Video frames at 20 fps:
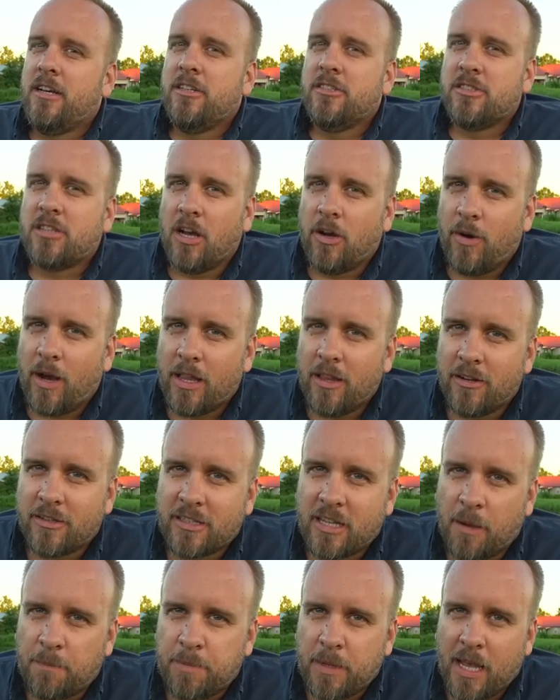So I
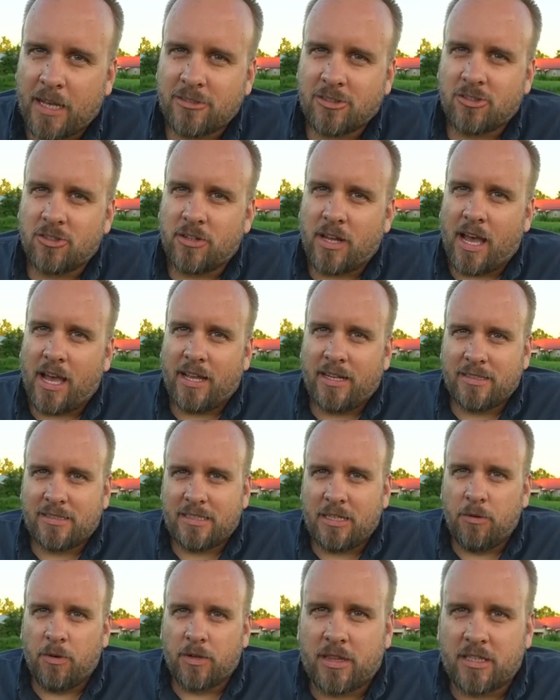looked up yesterday to
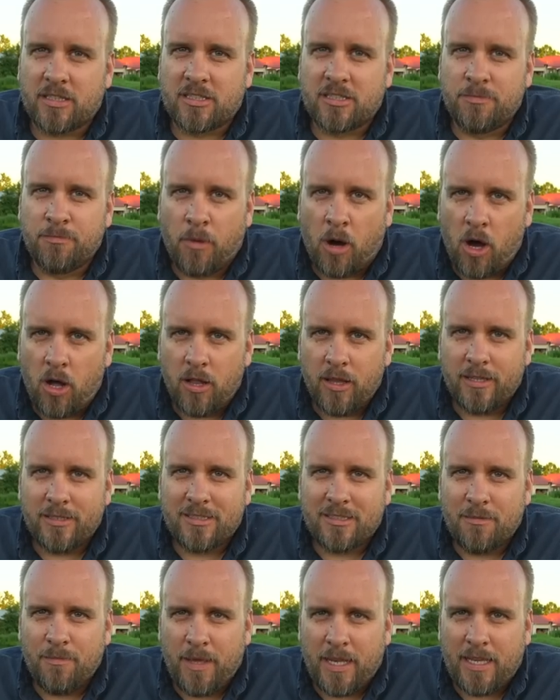see the
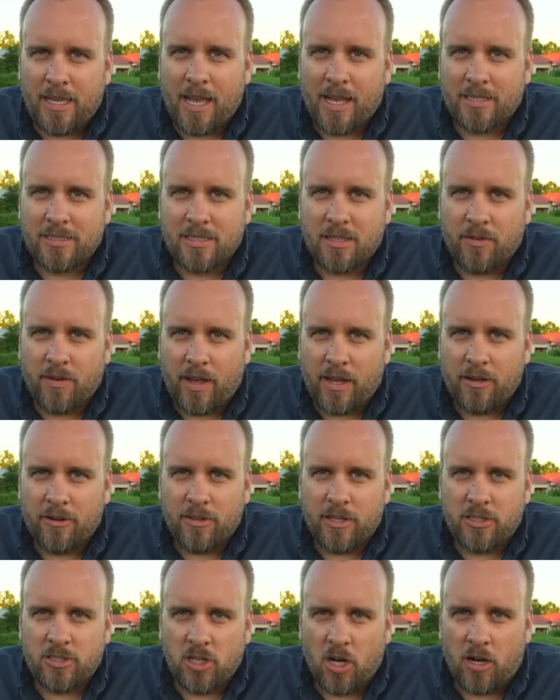smallest mini excavator
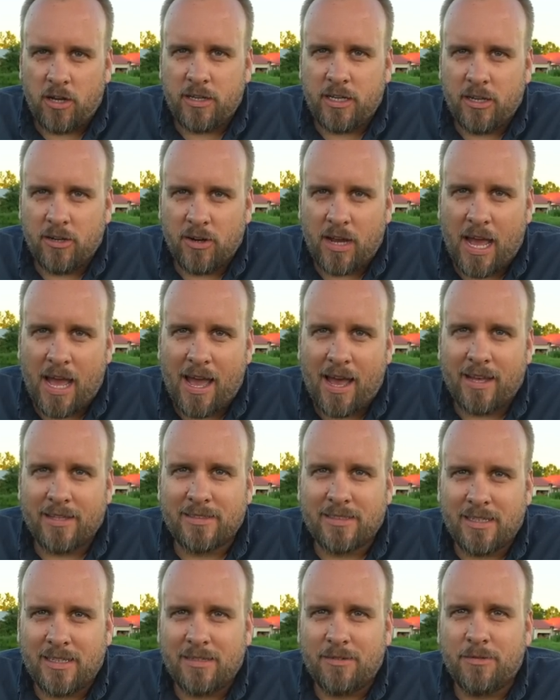that John Deere
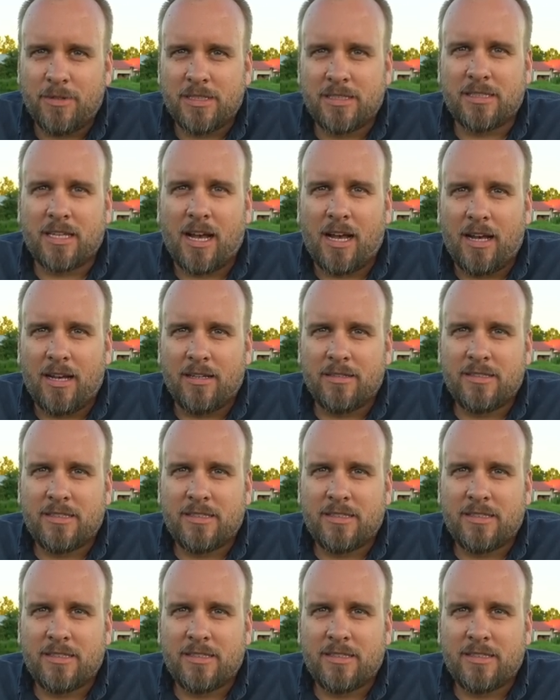has, and it was uh,